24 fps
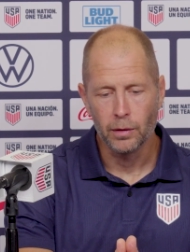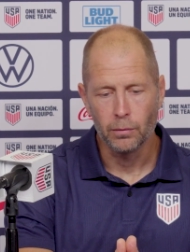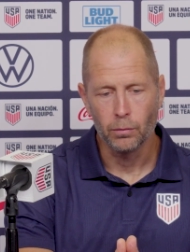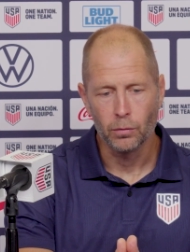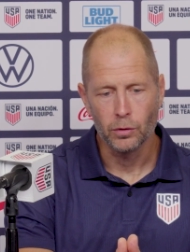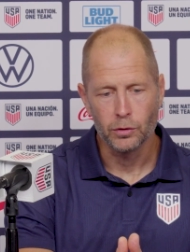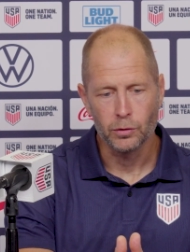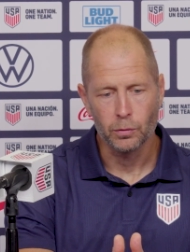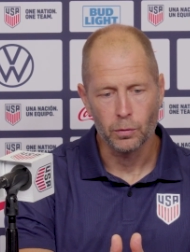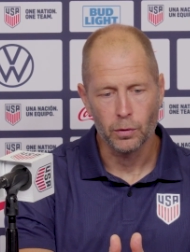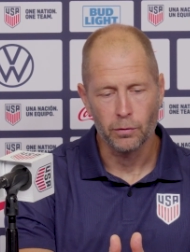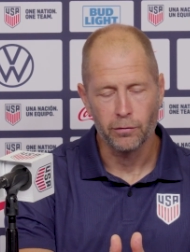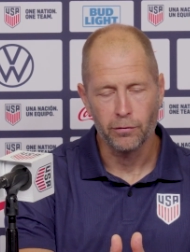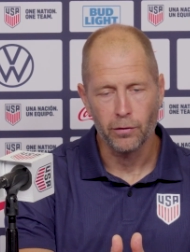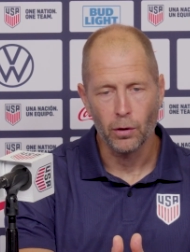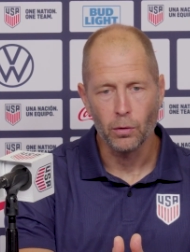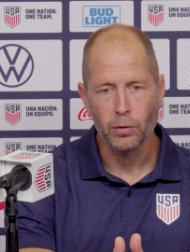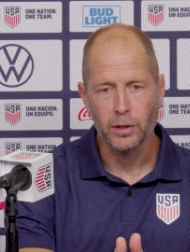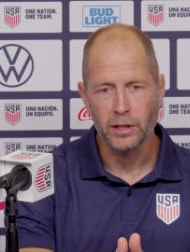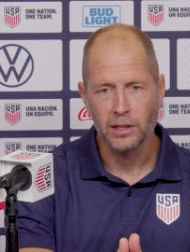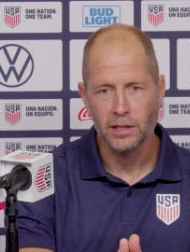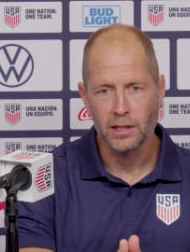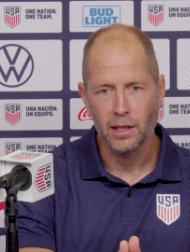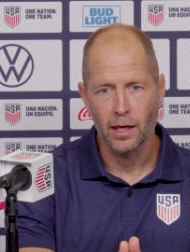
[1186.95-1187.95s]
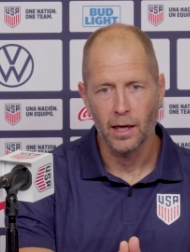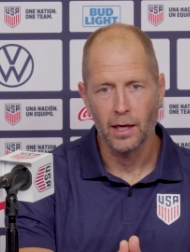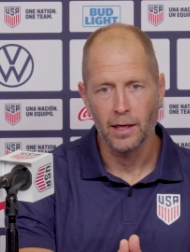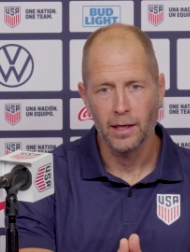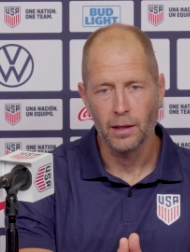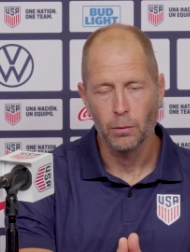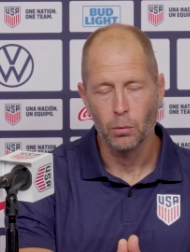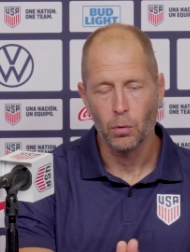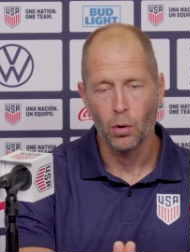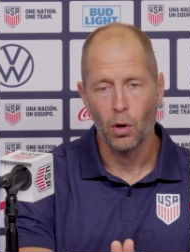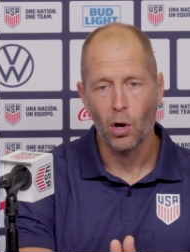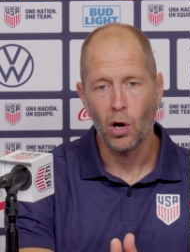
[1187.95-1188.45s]
and which we're focused on,
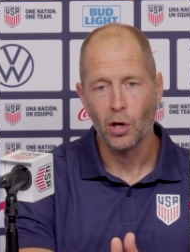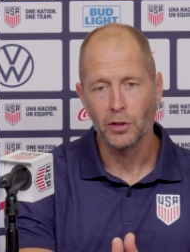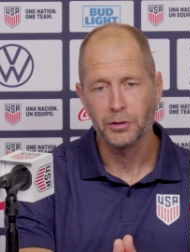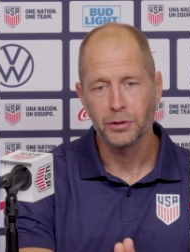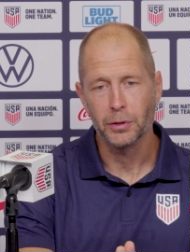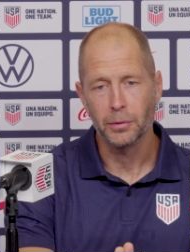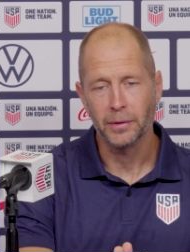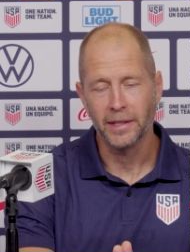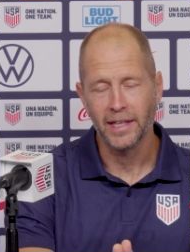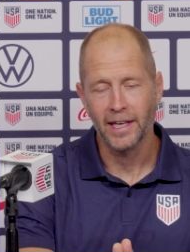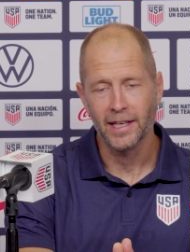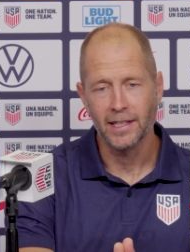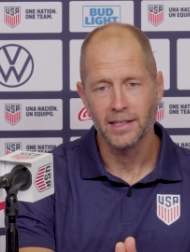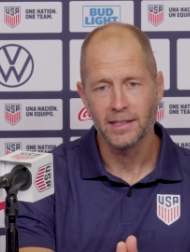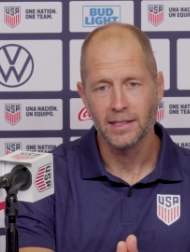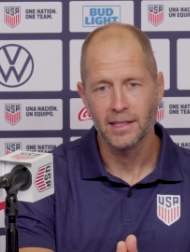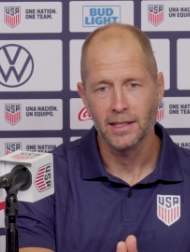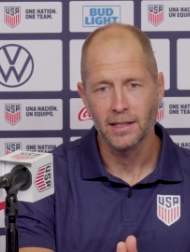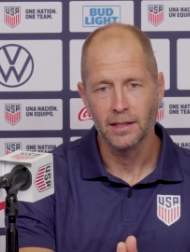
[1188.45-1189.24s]
and will also get us